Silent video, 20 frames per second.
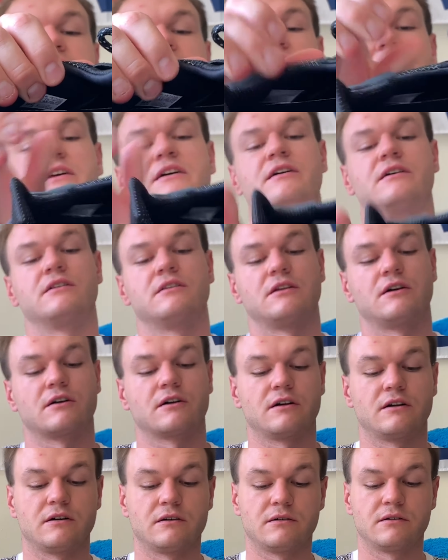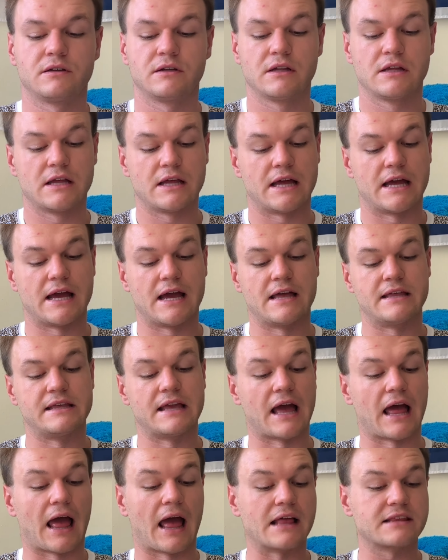the inner logo. And
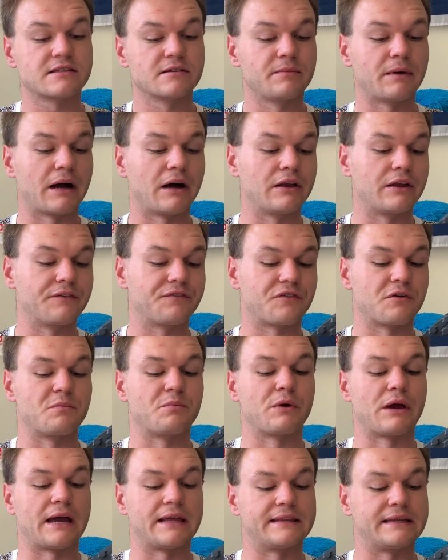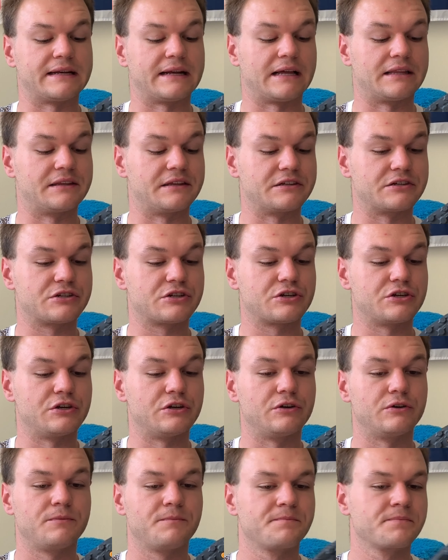yeah, that's about it for branding on this
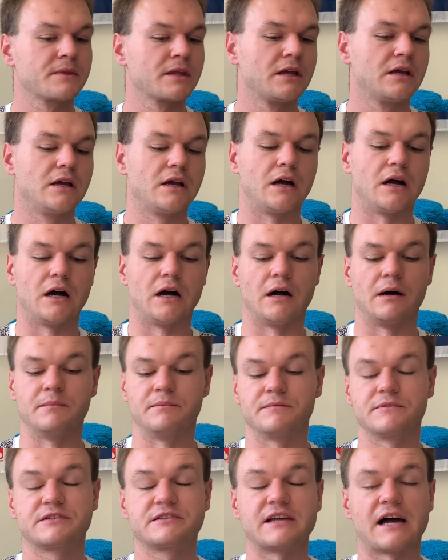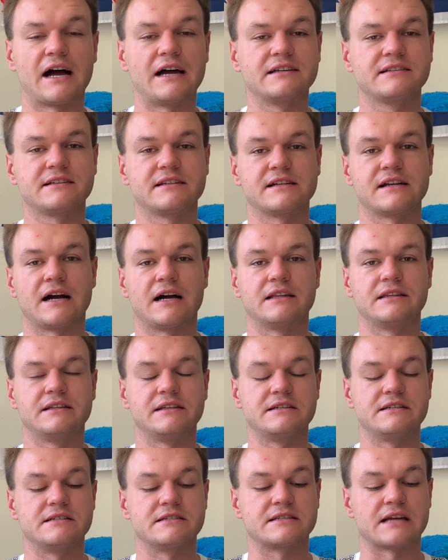shoe. Sizing on
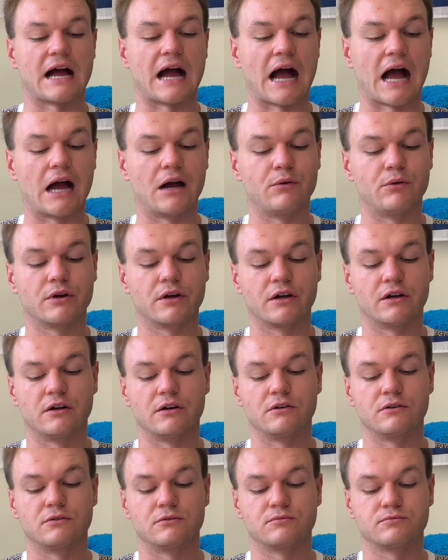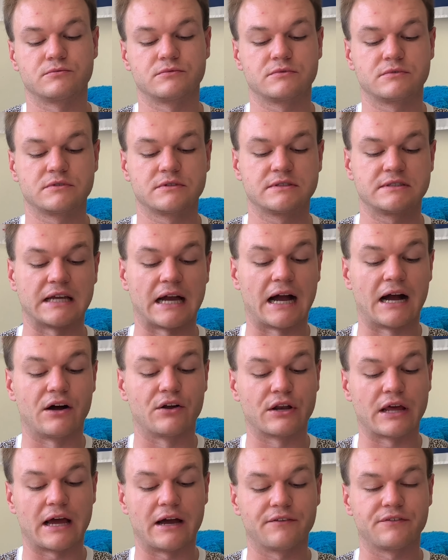these, I would go
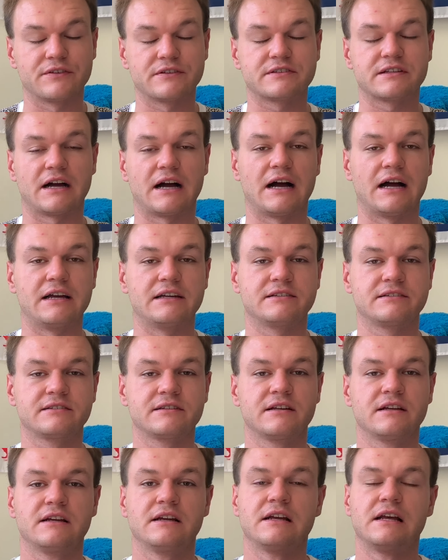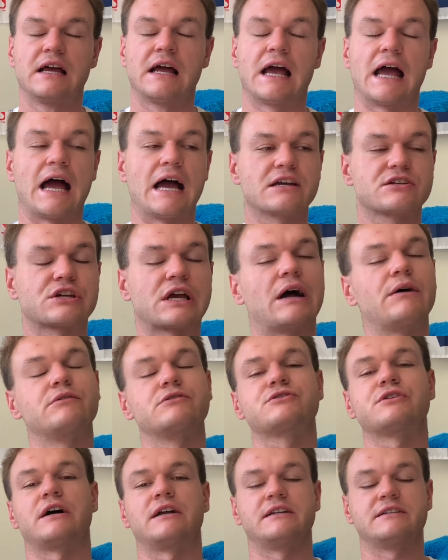down half a size. Actually, I
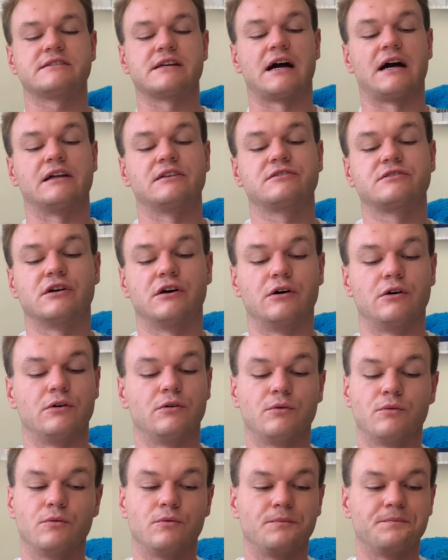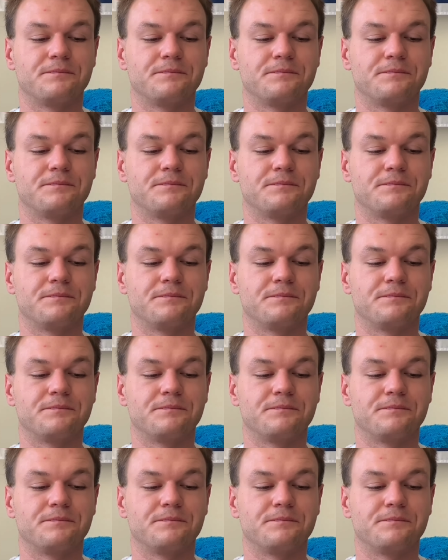would try these on. So